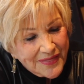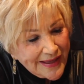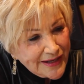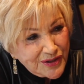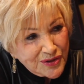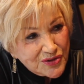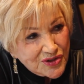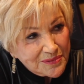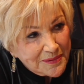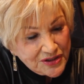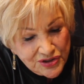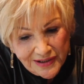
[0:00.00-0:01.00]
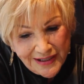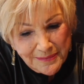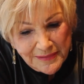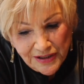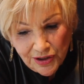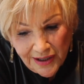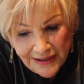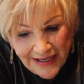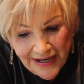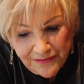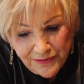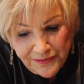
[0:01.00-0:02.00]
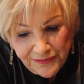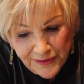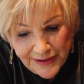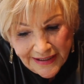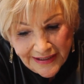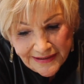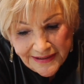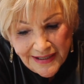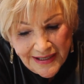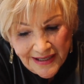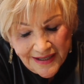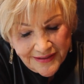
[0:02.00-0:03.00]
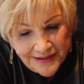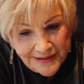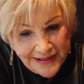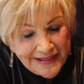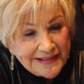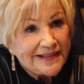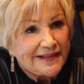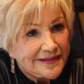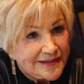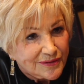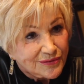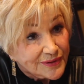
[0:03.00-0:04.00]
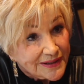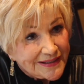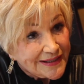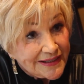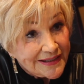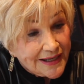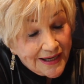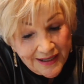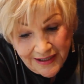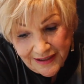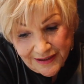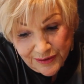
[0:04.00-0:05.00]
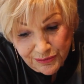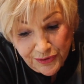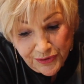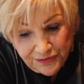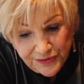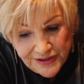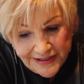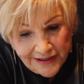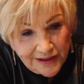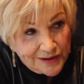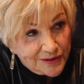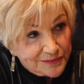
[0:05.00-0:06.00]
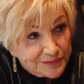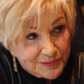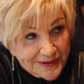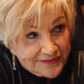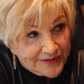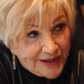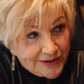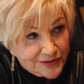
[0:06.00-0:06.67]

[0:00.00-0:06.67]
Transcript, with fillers: Thank you so much. And let me not ever forget the lady that really, uh, Ruth Fertel. We have one